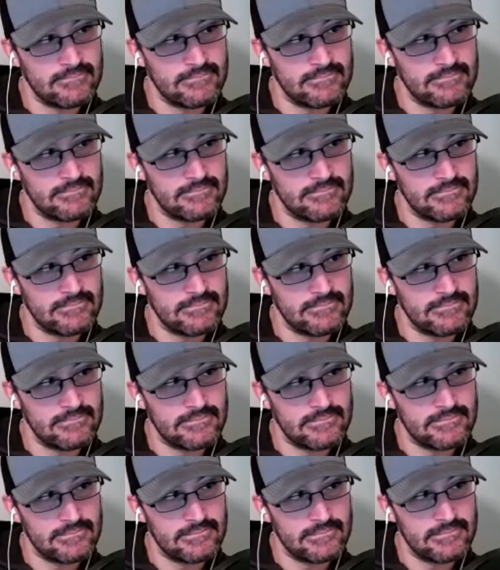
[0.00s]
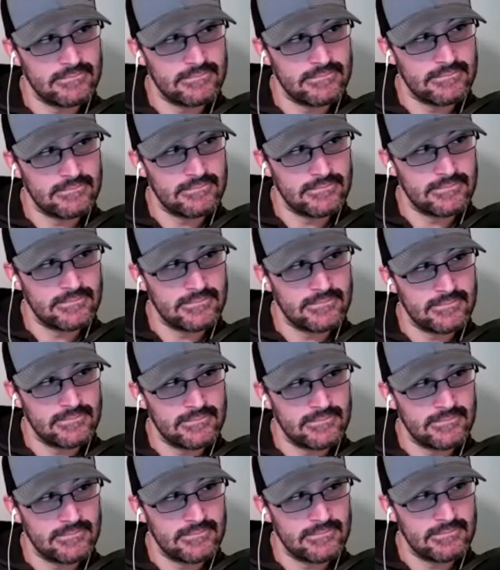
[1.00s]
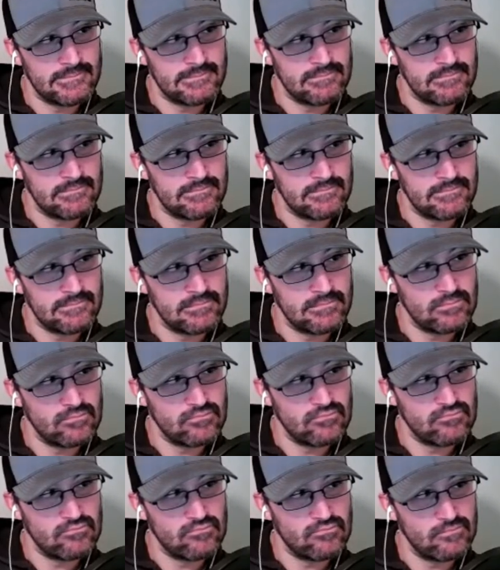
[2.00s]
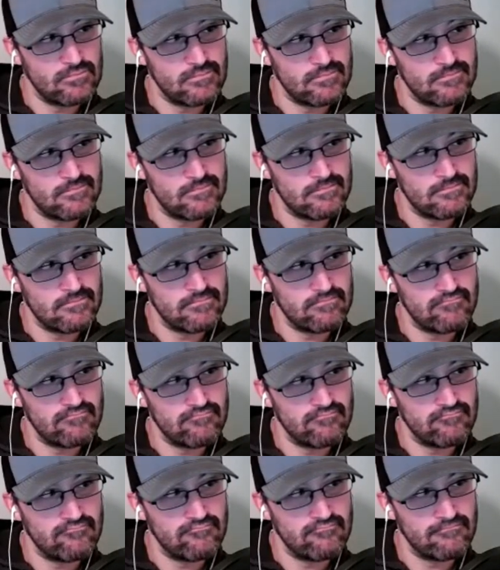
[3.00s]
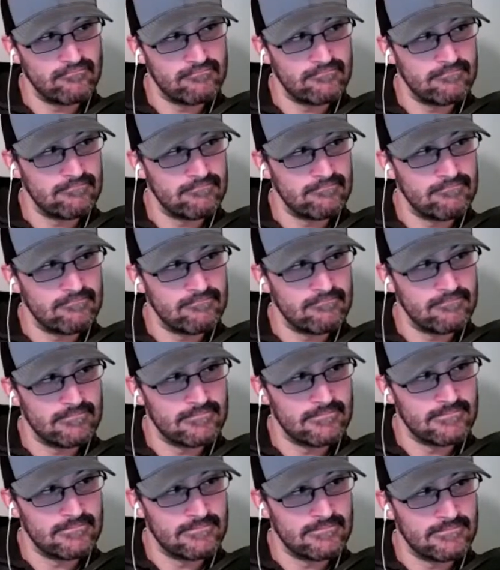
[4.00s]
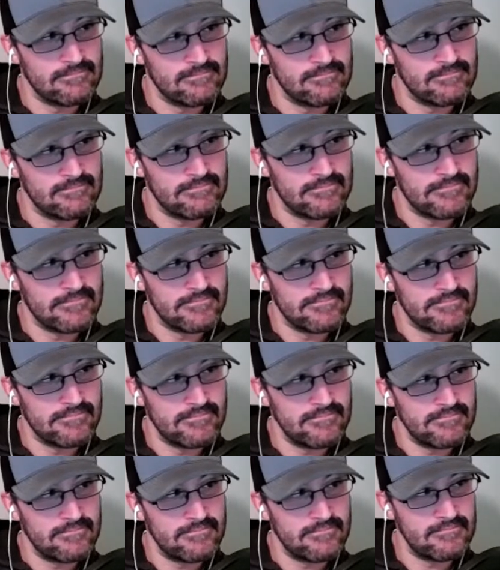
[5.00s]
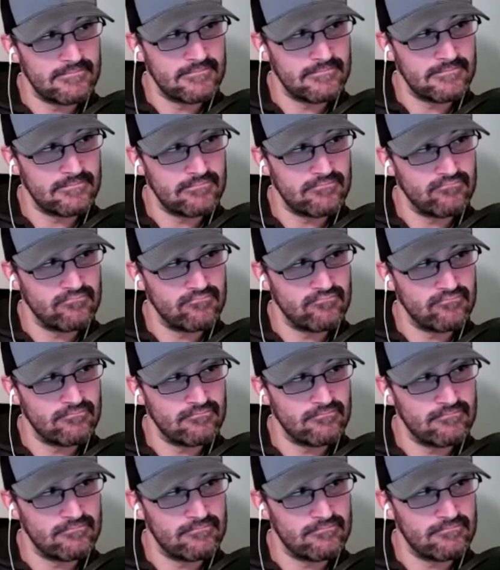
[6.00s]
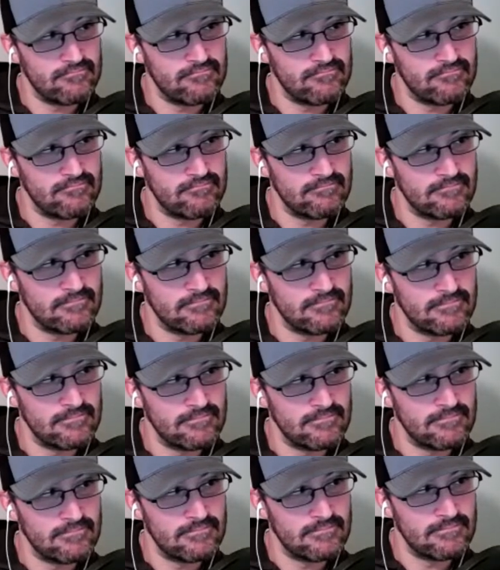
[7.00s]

[no speech]